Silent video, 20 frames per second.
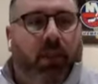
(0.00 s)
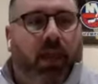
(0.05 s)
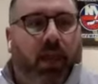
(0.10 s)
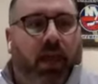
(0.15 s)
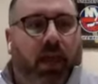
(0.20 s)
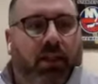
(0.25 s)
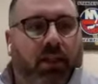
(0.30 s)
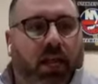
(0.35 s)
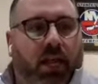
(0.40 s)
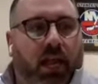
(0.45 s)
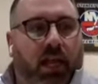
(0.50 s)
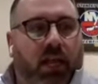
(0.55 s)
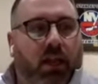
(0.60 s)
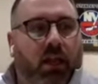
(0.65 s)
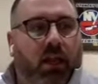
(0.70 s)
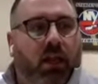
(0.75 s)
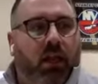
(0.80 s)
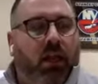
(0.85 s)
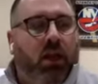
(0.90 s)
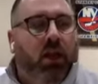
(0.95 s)
and
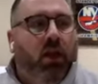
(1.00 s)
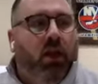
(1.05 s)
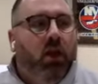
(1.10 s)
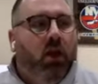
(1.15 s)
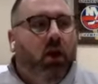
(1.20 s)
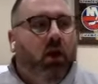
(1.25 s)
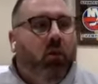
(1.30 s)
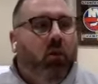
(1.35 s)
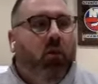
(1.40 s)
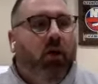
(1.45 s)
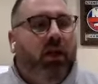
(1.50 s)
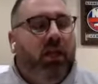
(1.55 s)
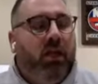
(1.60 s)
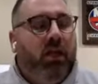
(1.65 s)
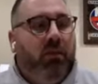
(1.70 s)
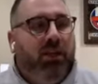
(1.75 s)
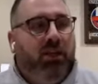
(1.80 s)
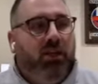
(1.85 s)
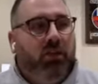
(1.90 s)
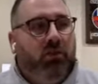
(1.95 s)
then what can we